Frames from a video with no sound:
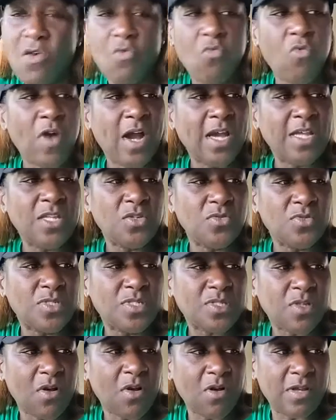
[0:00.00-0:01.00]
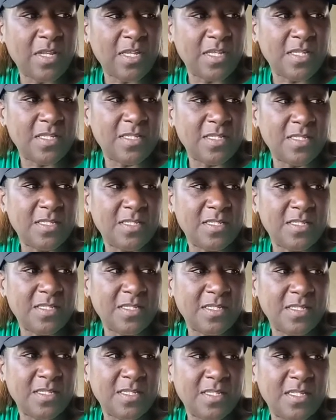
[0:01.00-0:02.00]
why you started
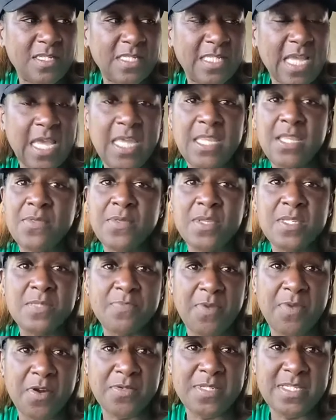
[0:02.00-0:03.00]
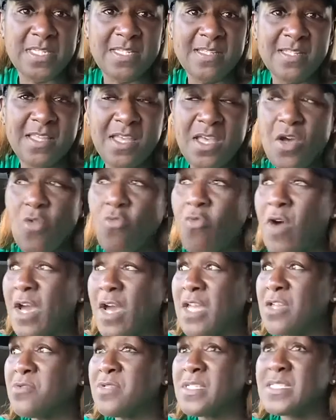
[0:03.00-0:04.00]
dating this person,
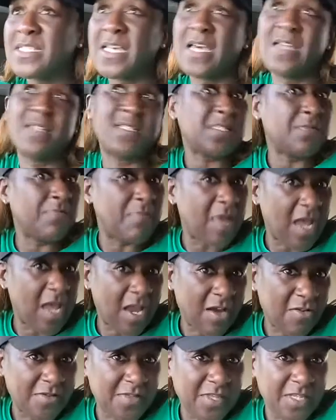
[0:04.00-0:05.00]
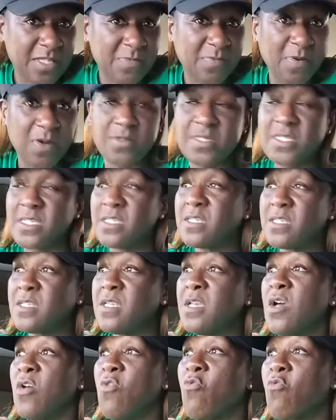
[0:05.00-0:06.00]
why you decided to marry this person,
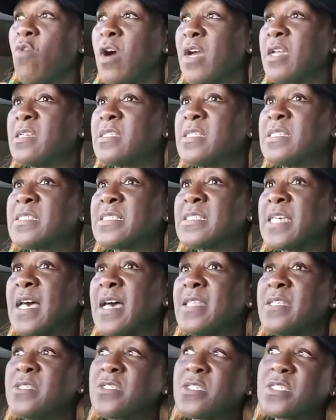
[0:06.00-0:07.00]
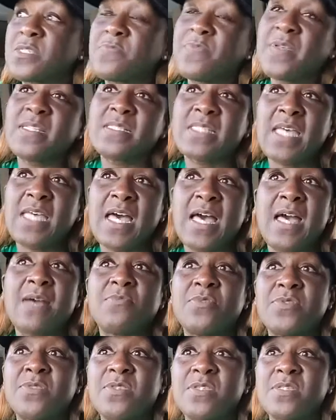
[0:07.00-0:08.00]
why you're deciding to spend
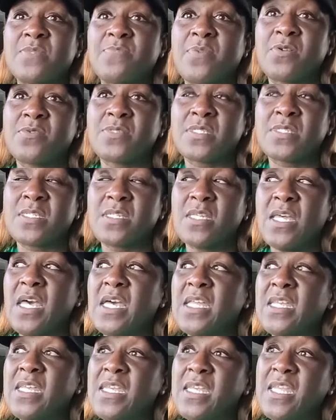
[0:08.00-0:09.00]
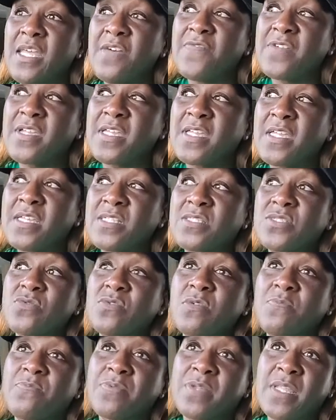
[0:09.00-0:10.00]
time with this person. Never get to
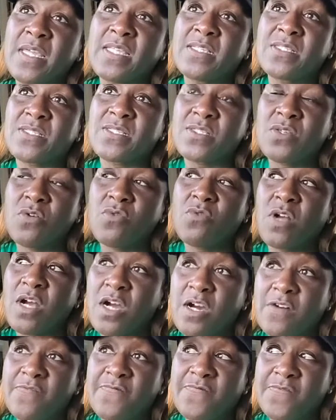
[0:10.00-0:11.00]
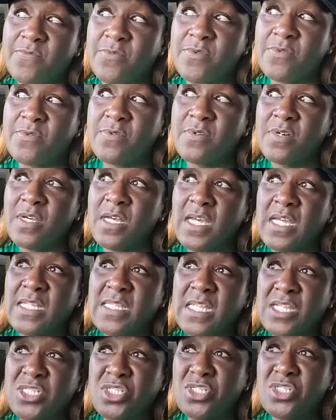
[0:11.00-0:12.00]
a place so comfortable
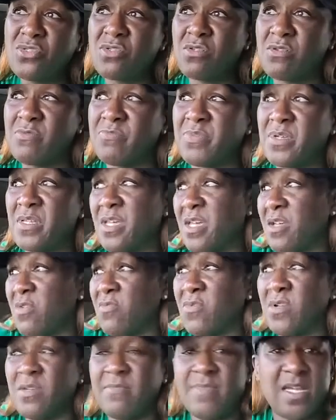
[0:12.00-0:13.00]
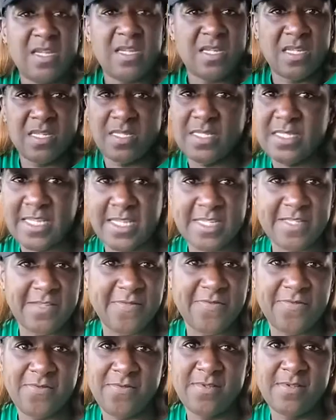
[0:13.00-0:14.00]
that you're going to be like, what am I getting
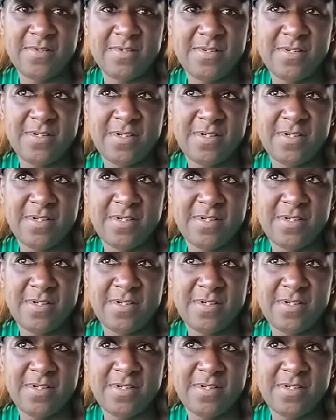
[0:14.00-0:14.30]
sexy for?